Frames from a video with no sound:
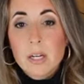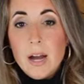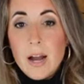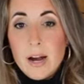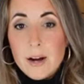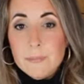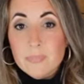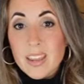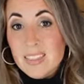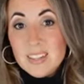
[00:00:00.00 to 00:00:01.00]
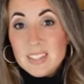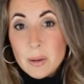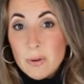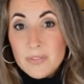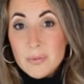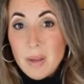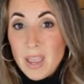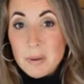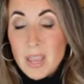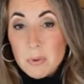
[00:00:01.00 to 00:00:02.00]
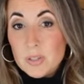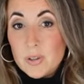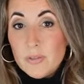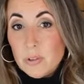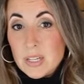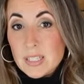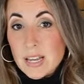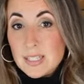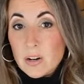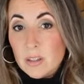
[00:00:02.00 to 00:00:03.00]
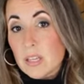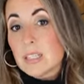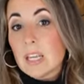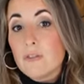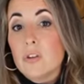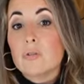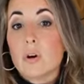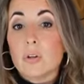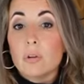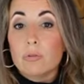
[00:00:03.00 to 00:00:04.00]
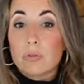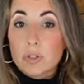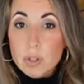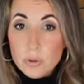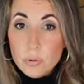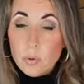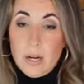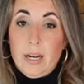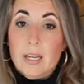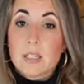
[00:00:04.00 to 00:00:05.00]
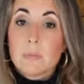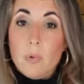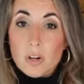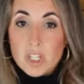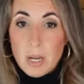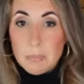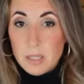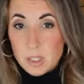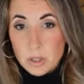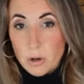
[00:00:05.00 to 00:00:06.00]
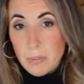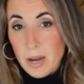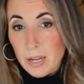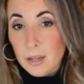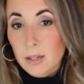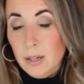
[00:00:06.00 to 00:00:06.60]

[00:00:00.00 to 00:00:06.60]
Um, and then some of you may be able to fully size down on this if you know you do want it more shapely to your body,